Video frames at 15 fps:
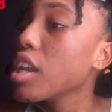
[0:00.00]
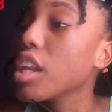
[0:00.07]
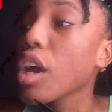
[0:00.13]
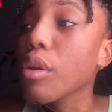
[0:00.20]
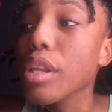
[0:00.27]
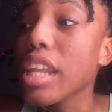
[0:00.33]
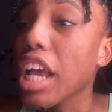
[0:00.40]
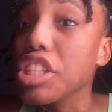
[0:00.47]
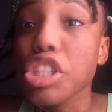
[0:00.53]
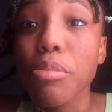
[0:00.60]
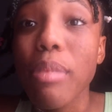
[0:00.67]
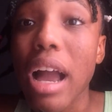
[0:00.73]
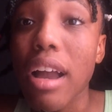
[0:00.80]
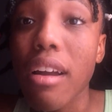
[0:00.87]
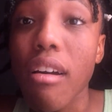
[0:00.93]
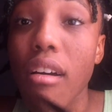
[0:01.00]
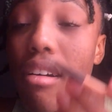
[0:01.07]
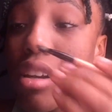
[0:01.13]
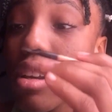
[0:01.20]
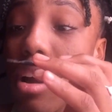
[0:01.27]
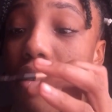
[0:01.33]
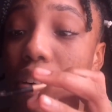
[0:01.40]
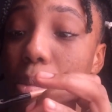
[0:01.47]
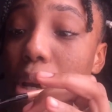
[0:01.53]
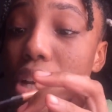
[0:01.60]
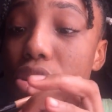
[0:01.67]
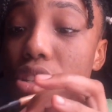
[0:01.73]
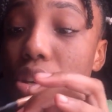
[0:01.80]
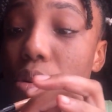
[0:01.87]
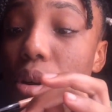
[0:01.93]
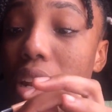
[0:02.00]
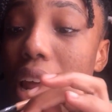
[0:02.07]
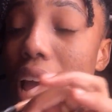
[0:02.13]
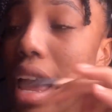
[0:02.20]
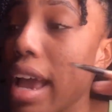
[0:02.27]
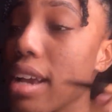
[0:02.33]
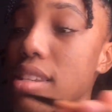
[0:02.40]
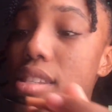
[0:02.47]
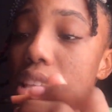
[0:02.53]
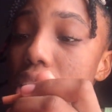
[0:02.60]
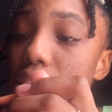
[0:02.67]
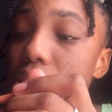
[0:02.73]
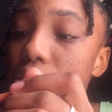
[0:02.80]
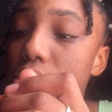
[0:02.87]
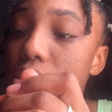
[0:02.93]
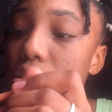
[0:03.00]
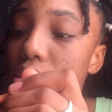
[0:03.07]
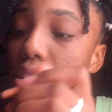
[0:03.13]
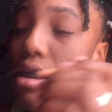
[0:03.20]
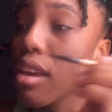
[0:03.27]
Now you're dashing back on the cover because you don't want that excess.